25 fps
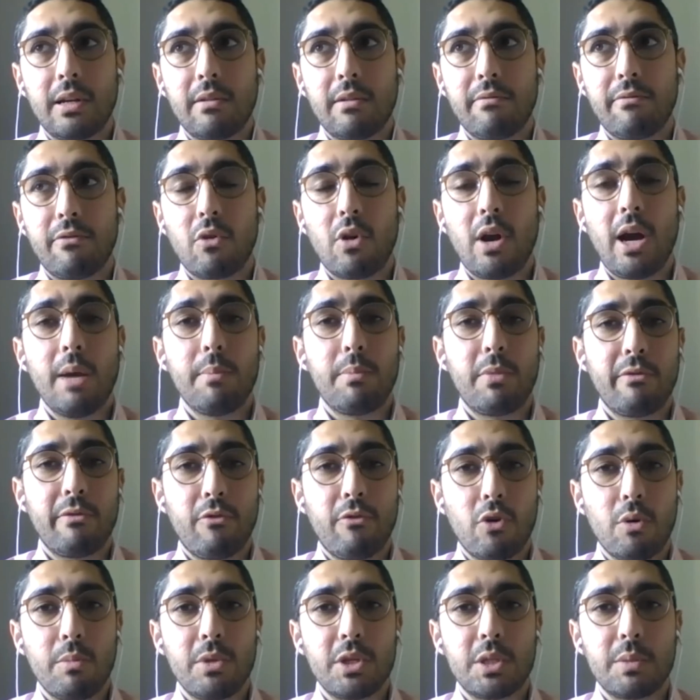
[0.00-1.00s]
for high
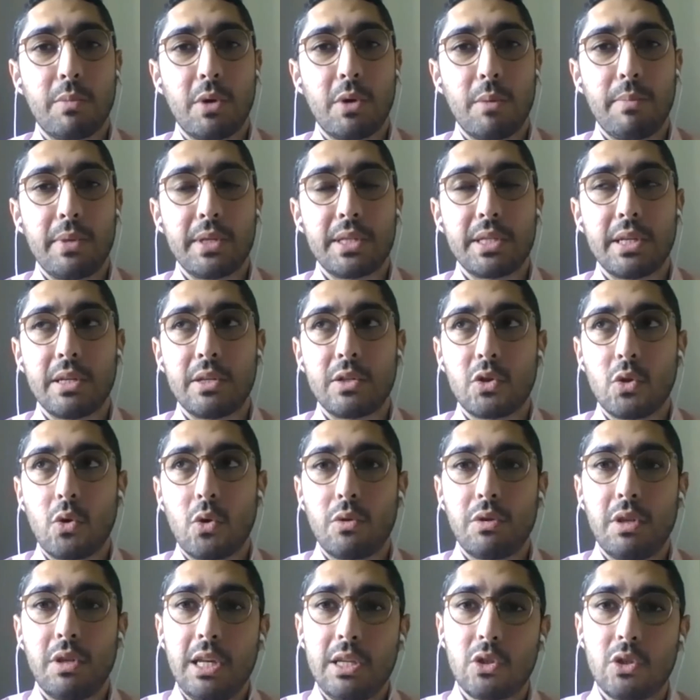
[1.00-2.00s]
performance purposes. So
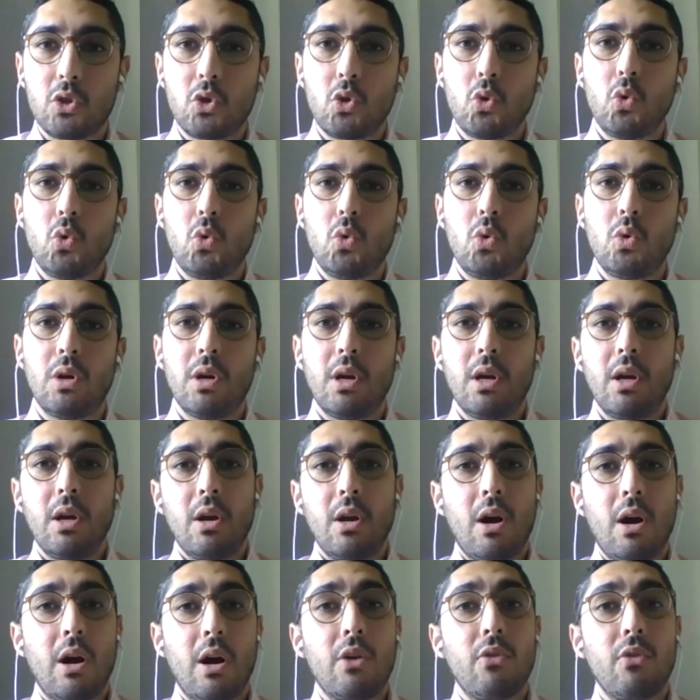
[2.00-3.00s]
these two
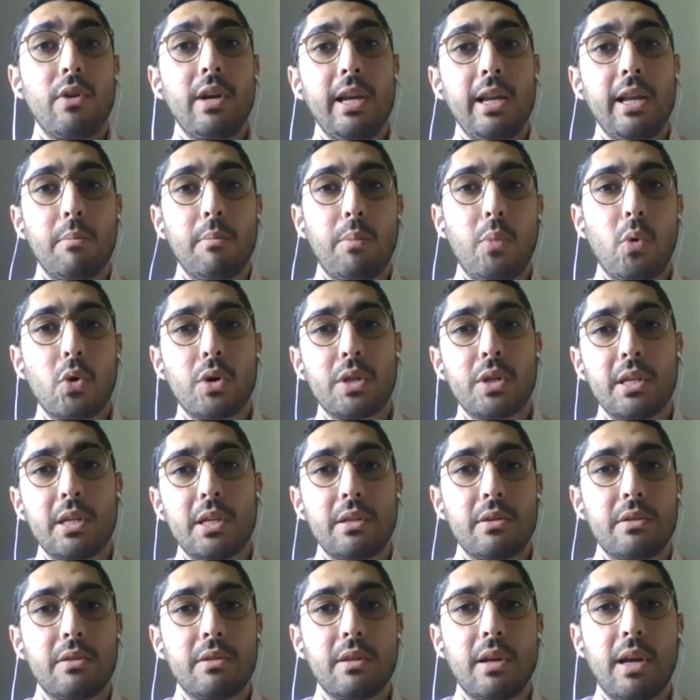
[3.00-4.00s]
are really
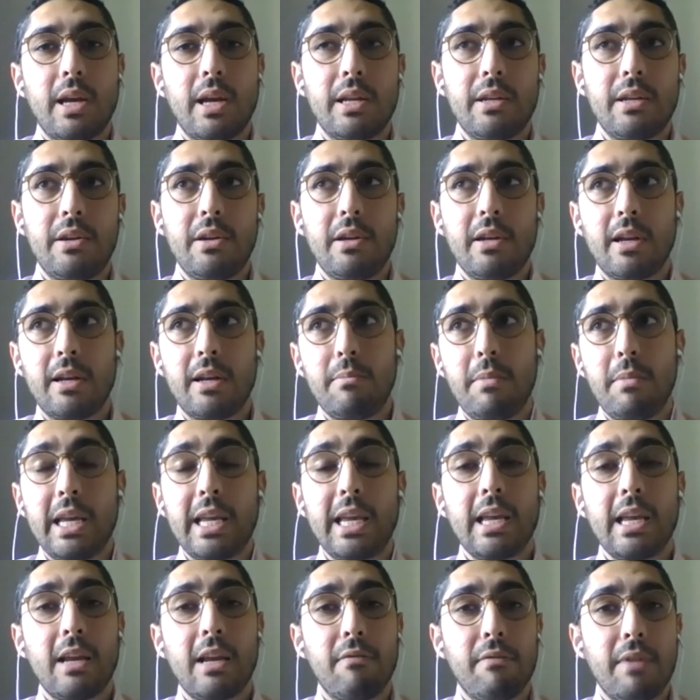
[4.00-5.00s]
important, and
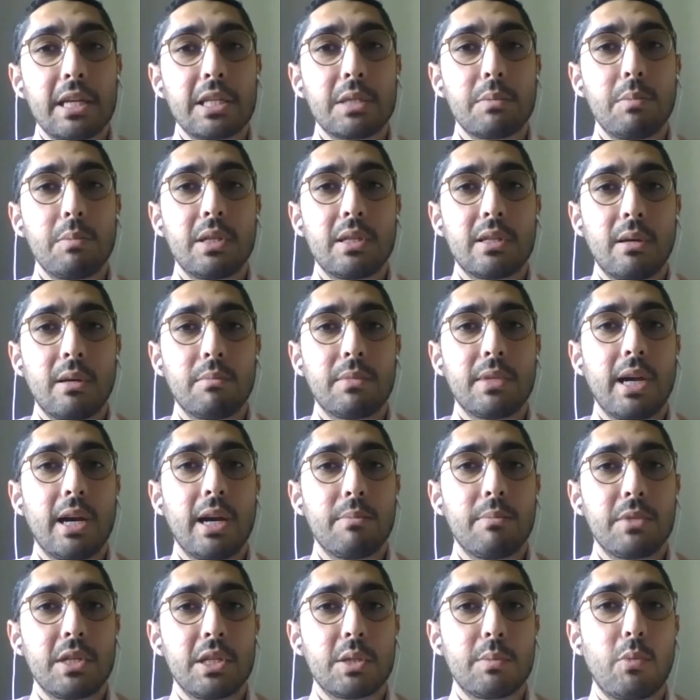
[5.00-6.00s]
making investments
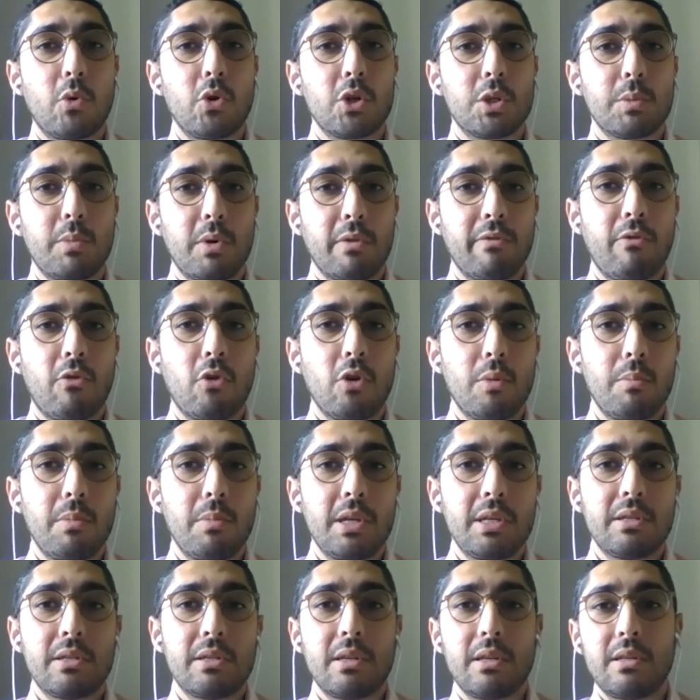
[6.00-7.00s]
sometimes in sports
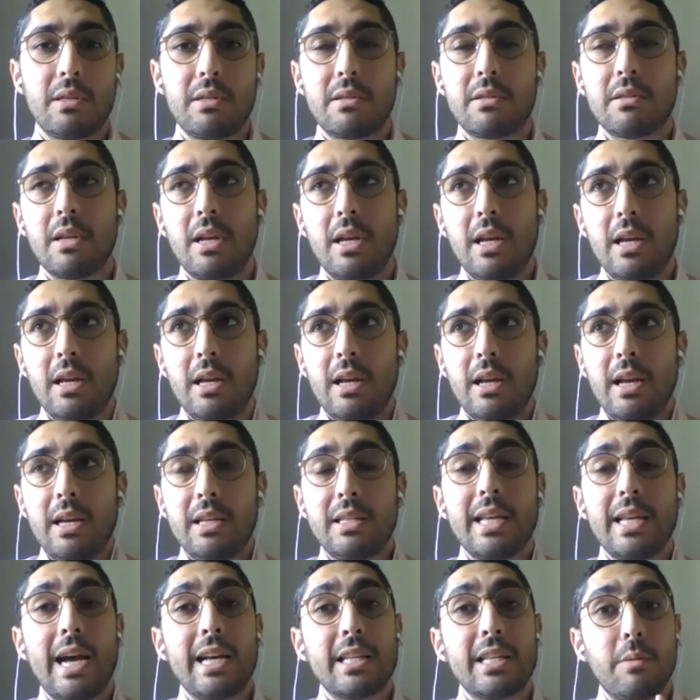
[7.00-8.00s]
performance is
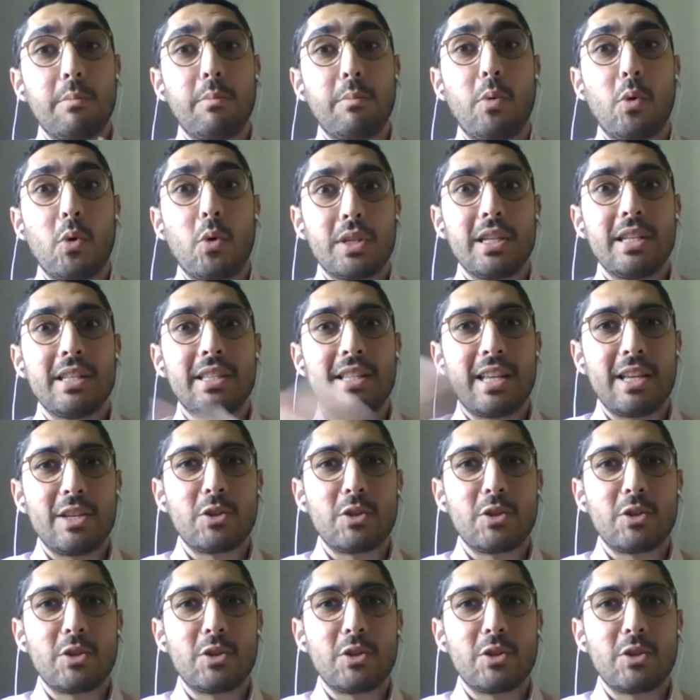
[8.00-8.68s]
as important as